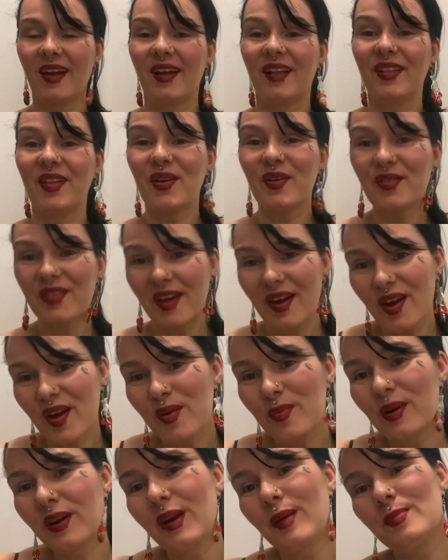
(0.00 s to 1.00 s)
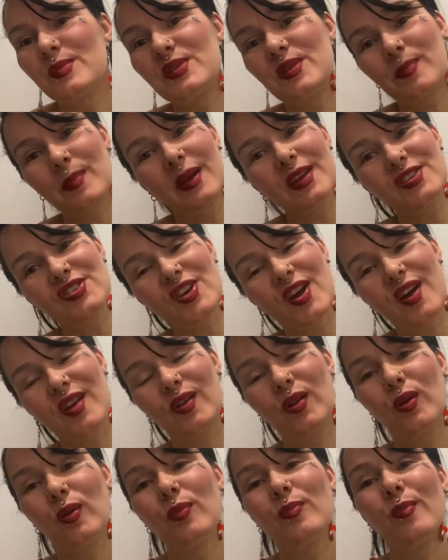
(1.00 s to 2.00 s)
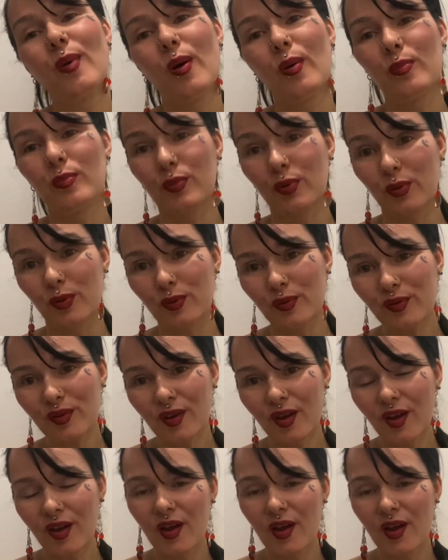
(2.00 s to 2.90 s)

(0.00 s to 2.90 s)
Hello there, welcome to my channel, Mauh Moon.